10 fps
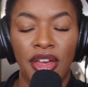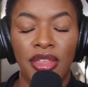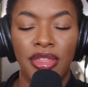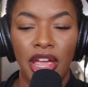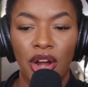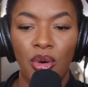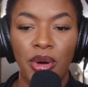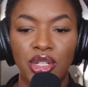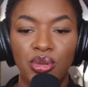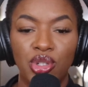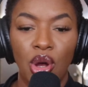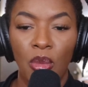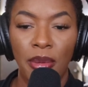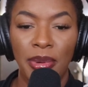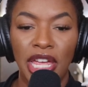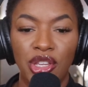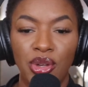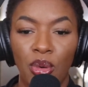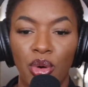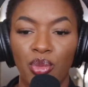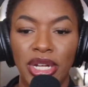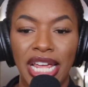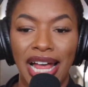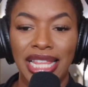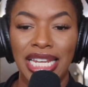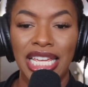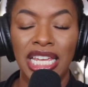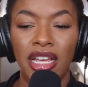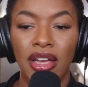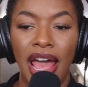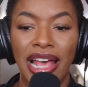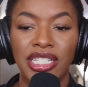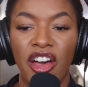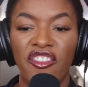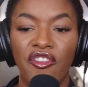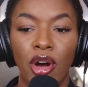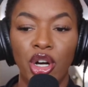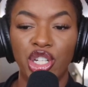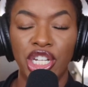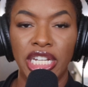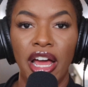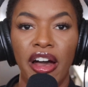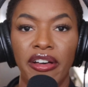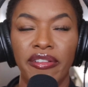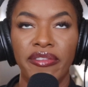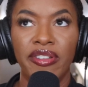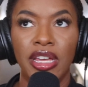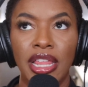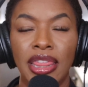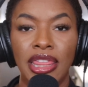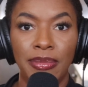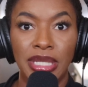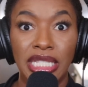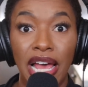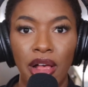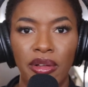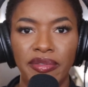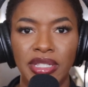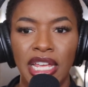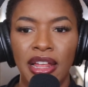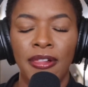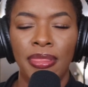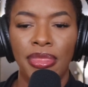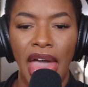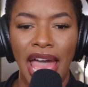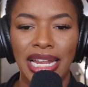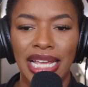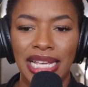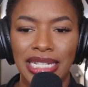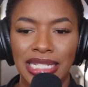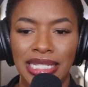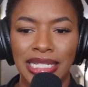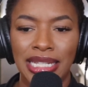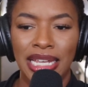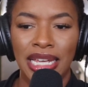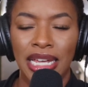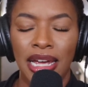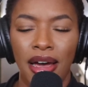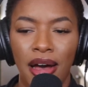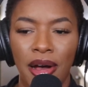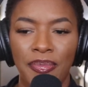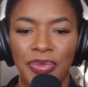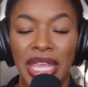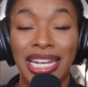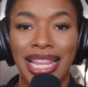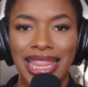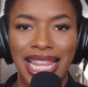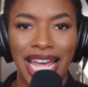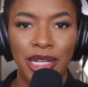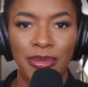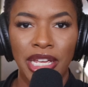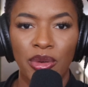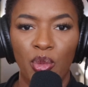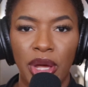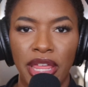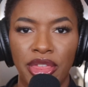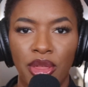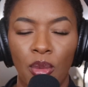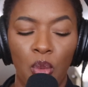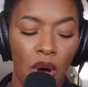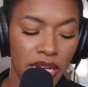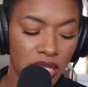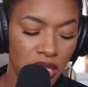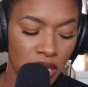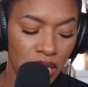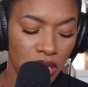they're going to show up in your reality as a version of themselves that is in alignment with what